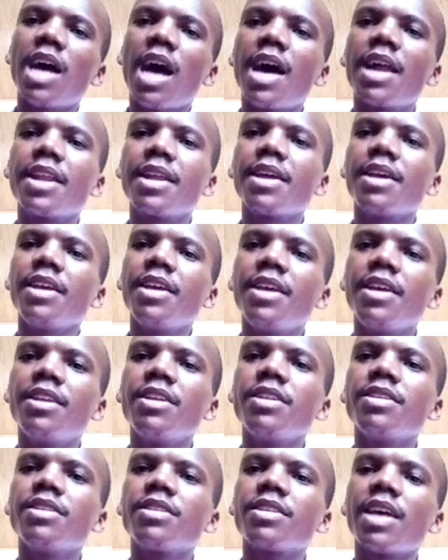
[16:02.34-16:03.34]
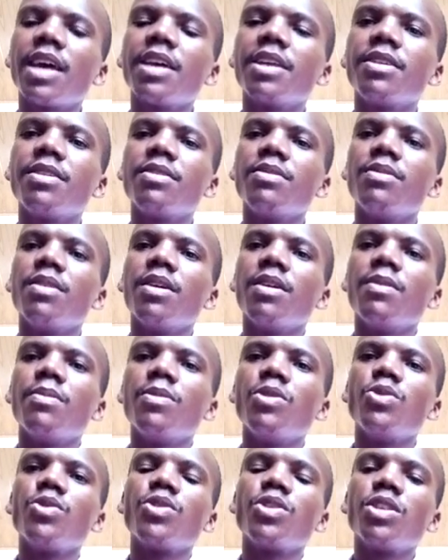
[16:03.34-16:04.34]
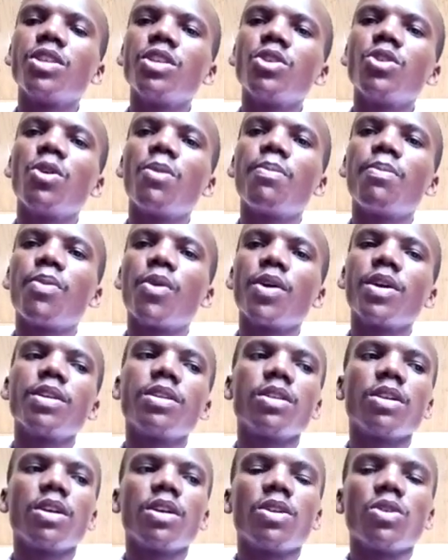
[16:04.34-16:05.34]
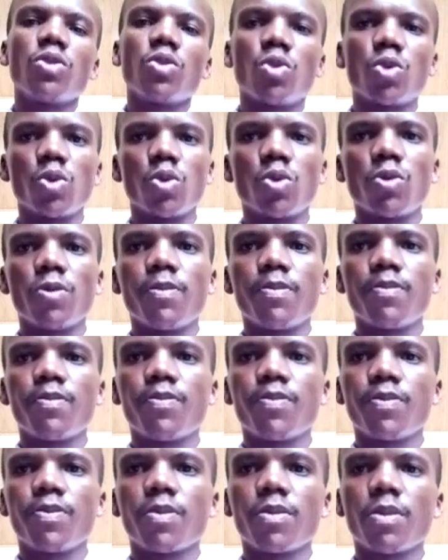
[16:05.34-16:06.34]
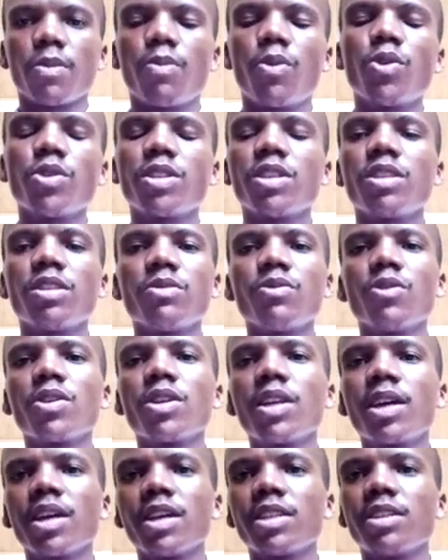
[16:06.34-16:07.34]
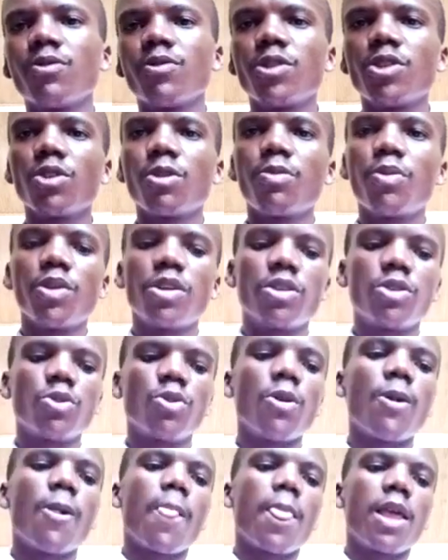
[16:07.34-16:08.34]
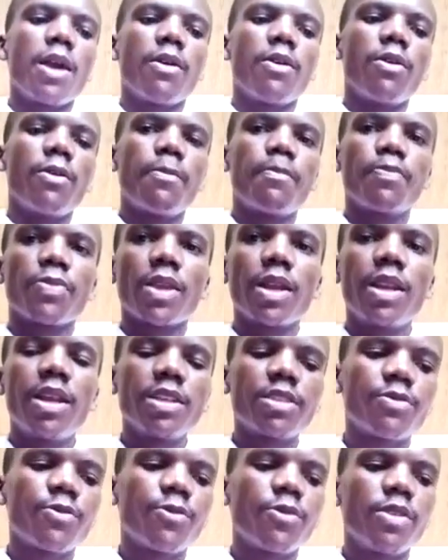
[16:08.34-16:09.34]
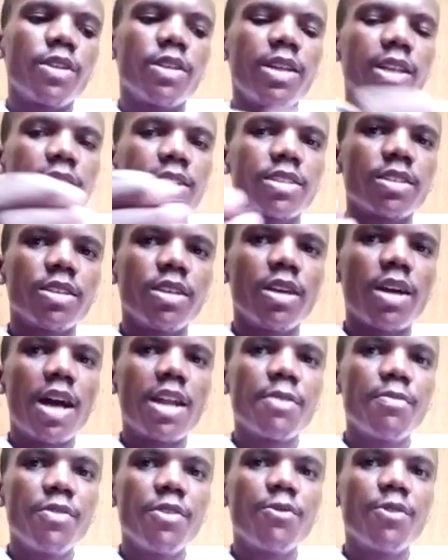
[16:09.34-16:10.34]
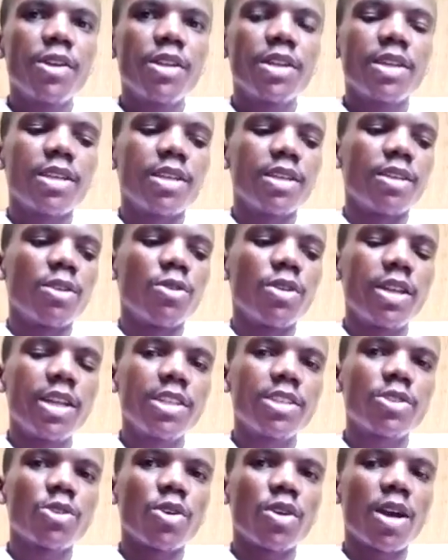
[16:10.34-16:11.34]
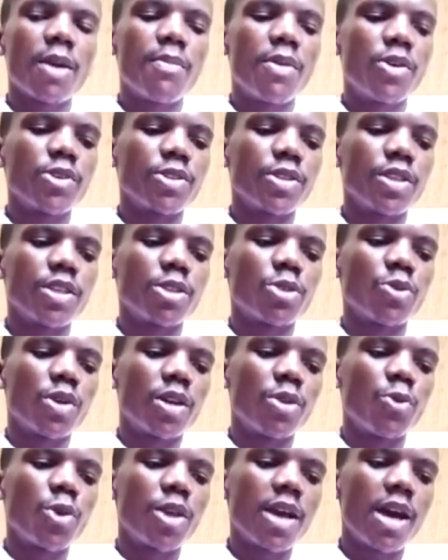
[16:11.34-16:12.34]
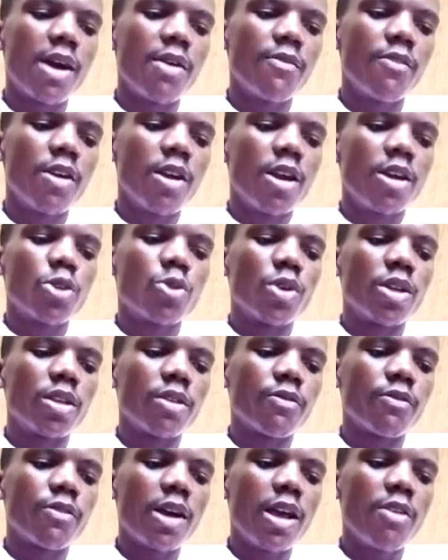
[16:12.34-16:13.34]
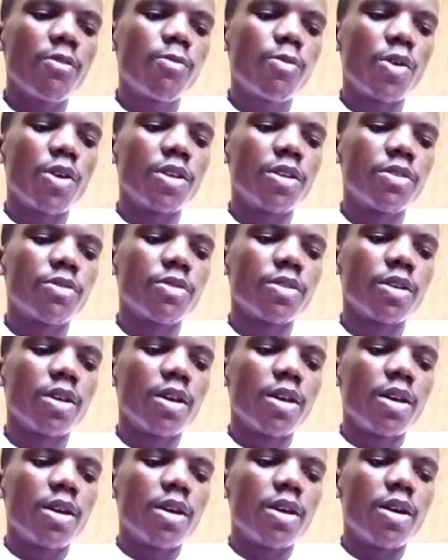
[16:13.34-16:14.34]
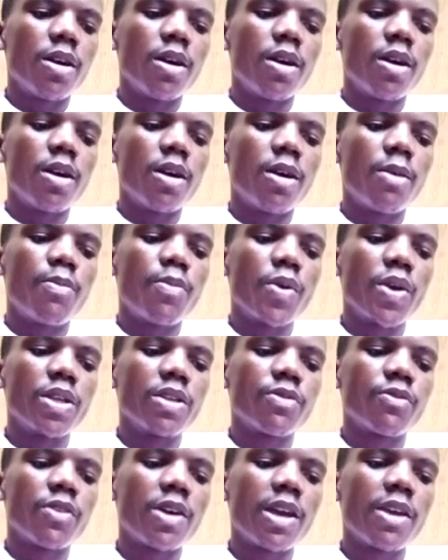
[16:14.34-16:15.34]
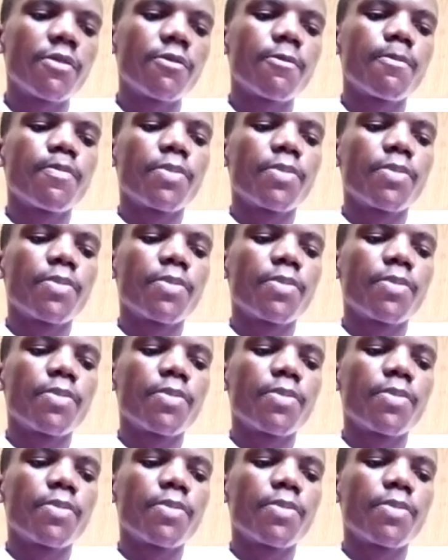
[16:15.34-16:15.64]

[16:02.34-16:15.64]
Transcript: are inside 0.2, positive or negative 0.2. Let's and be very keen. Let's talk about this one. We have 25.5.